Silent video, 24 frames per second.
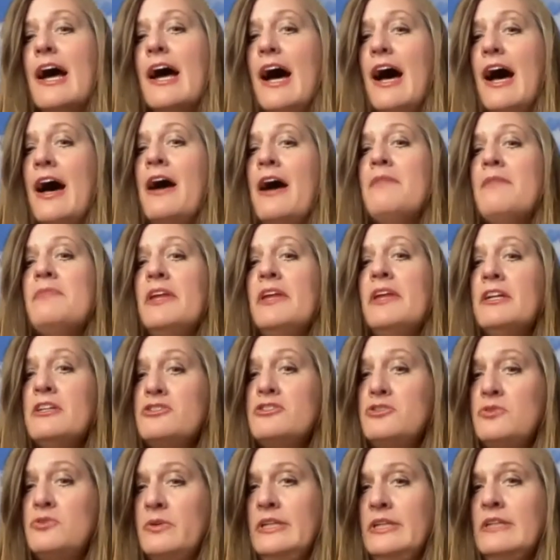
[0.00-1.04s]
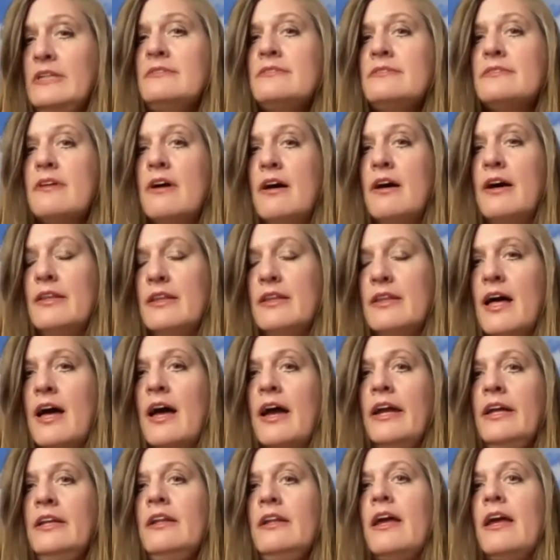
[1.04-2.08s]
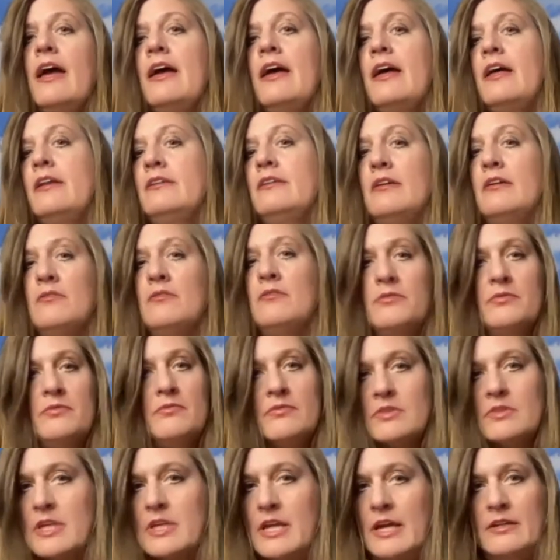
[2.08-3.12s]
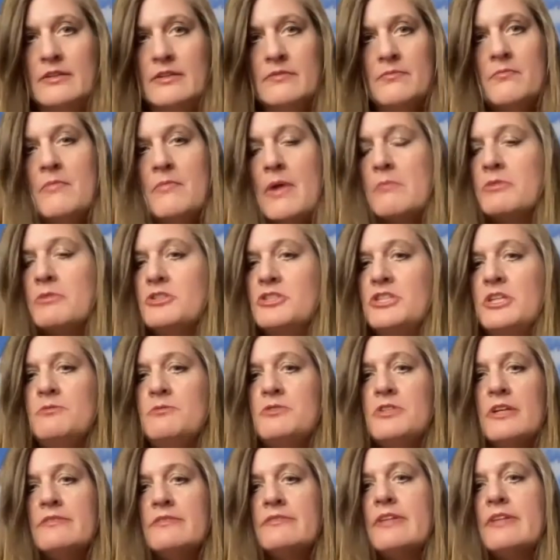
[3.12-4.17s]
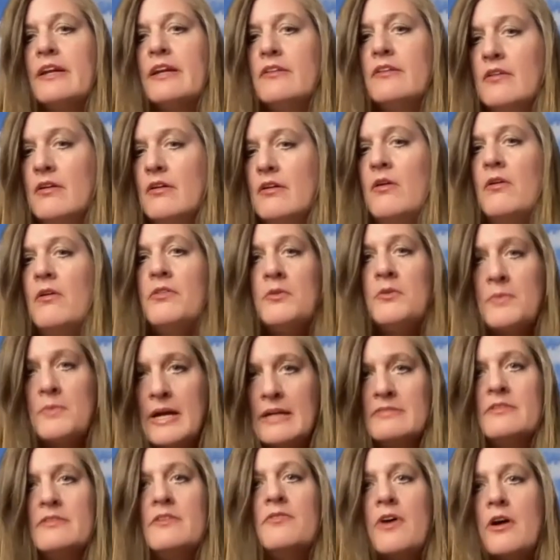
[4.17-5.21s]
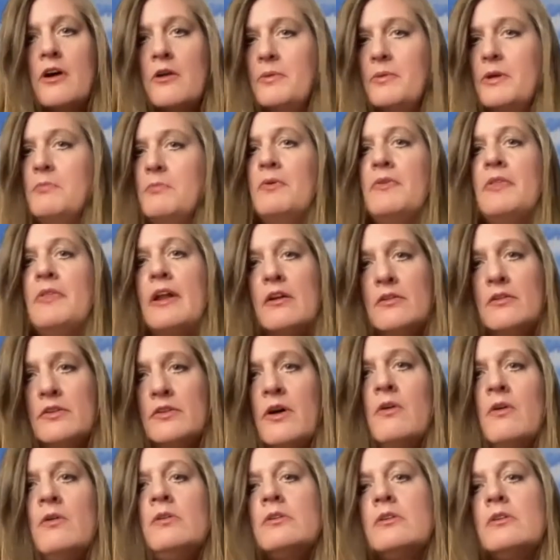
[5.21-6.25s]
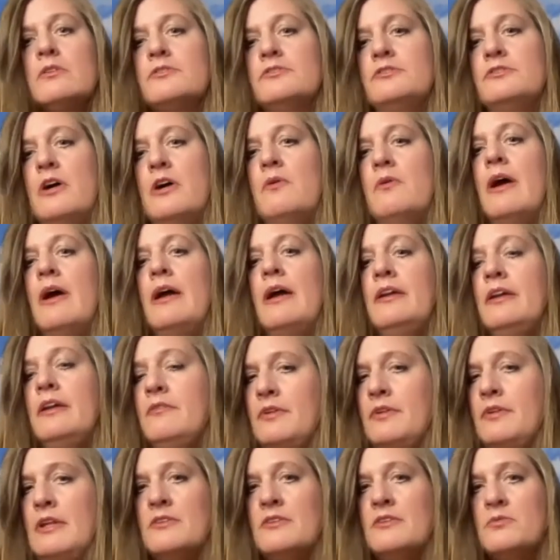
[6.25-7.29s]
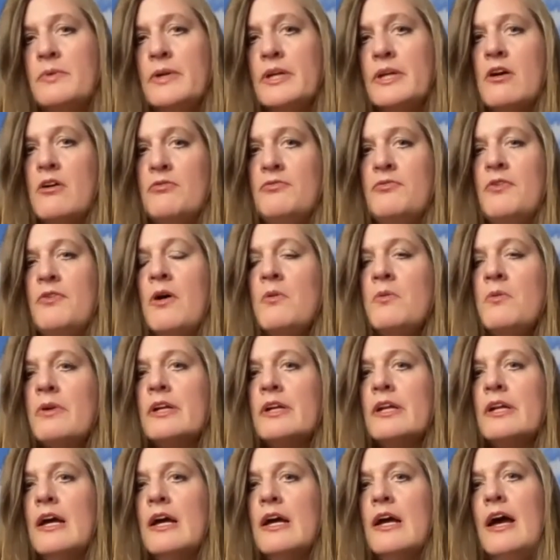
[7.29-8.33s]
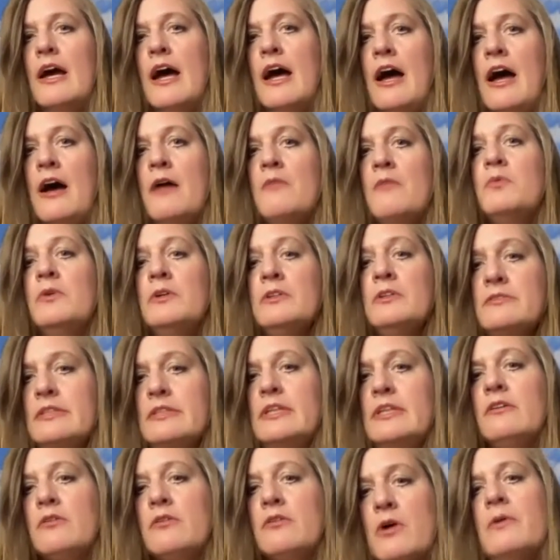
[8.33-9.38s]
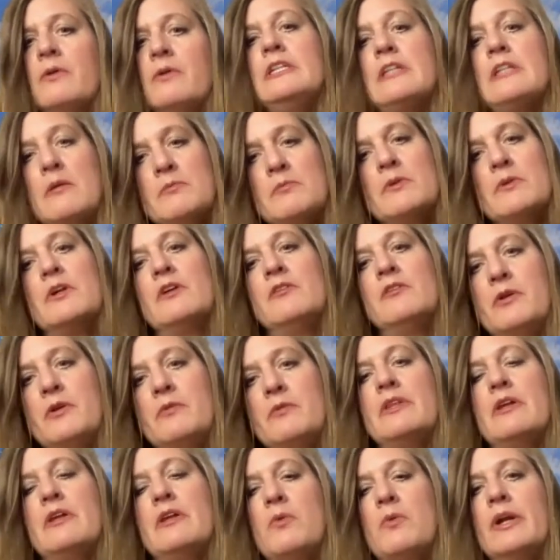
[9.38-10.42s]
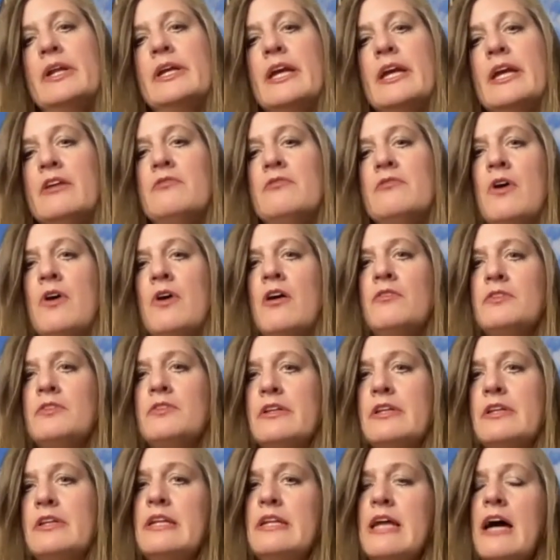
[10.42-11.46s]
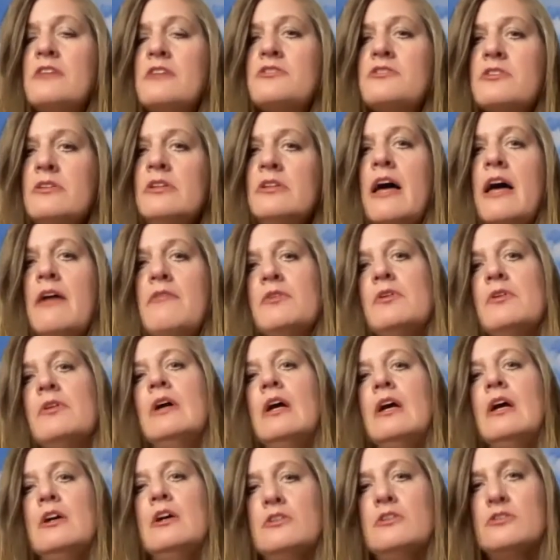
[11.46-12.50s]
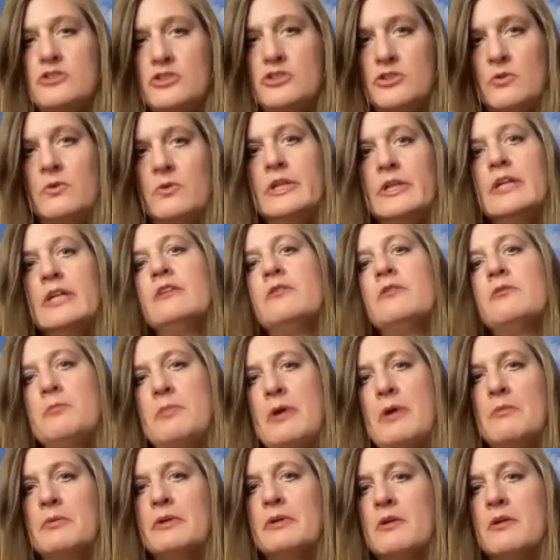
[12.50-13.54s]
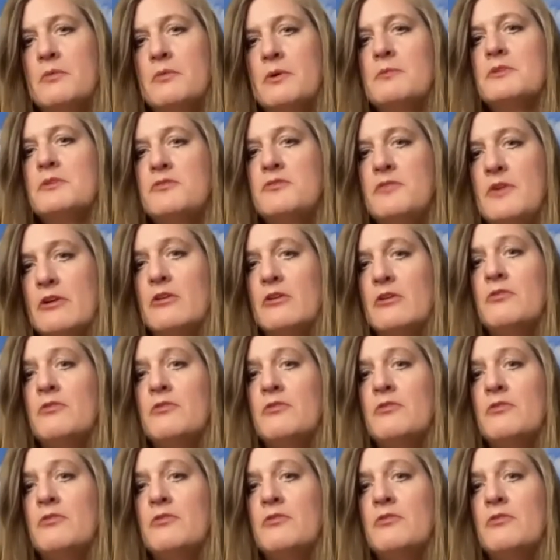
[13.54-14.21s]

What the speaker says: They can join us online and get a membership just like all the rest of our people that are local. So even as we go forward, we'll see a growing number of women that want to get involved on the national level joining the Republican Women's Federal